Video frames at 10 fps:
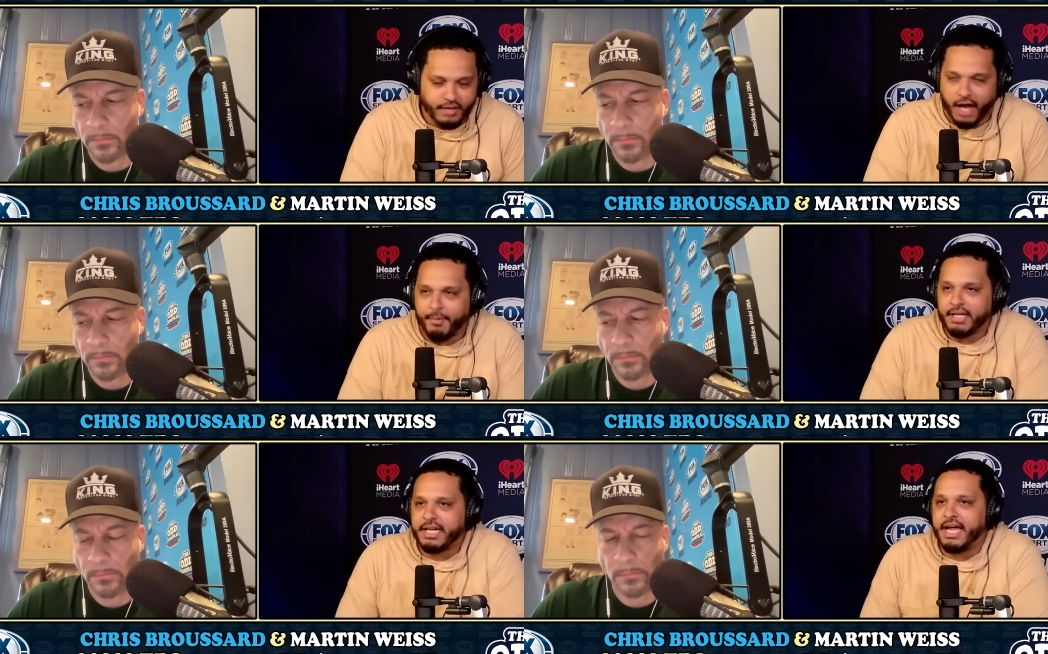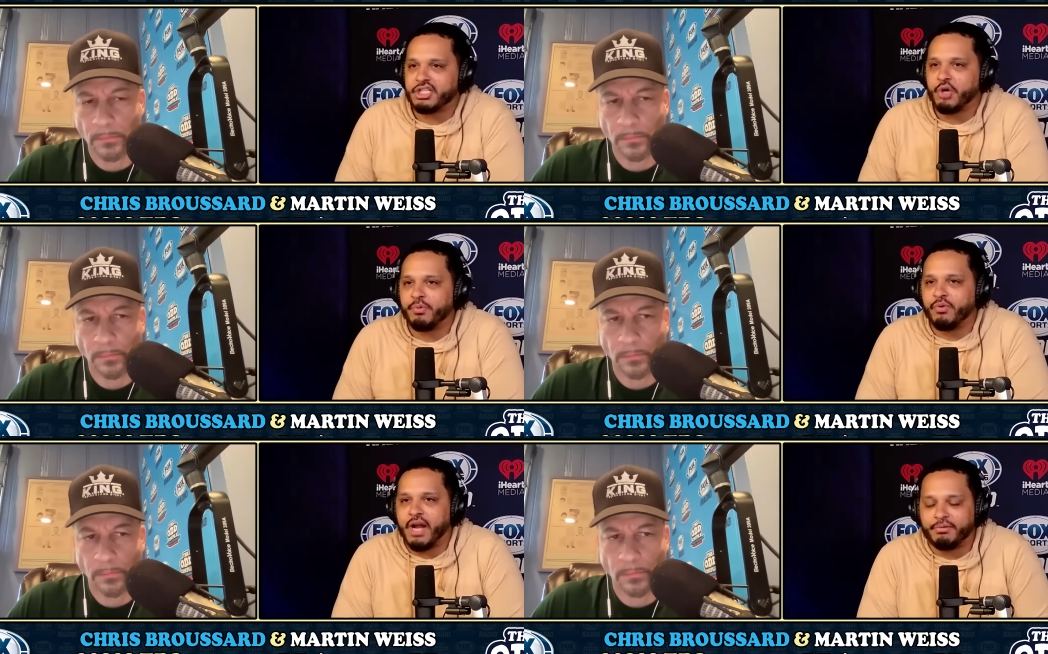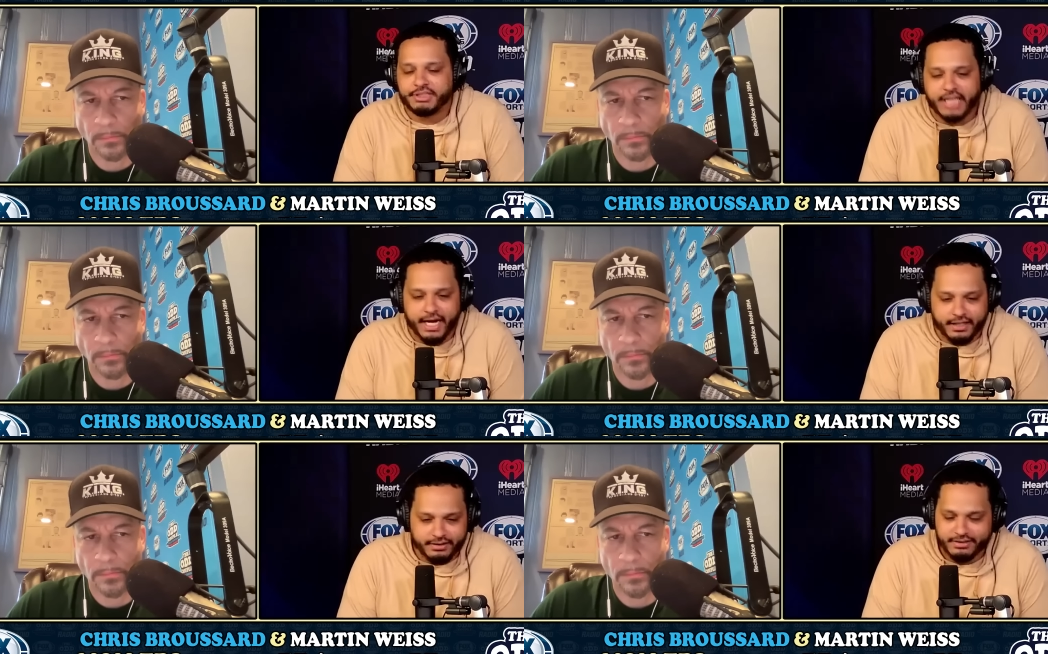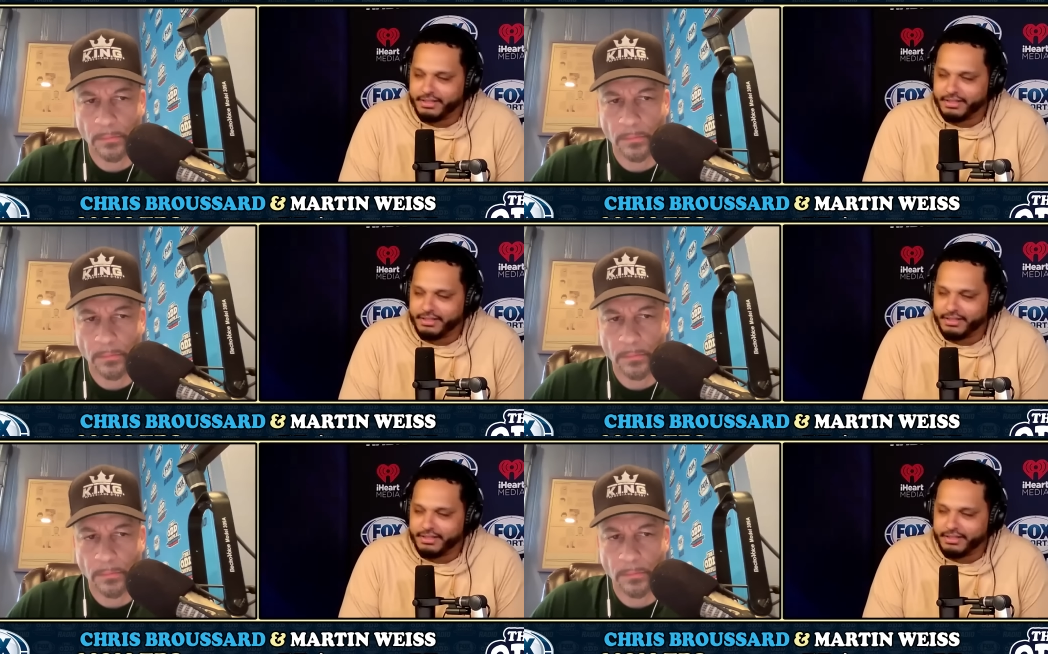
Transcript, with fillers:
Speaker 1: like my dad told me when I was dating,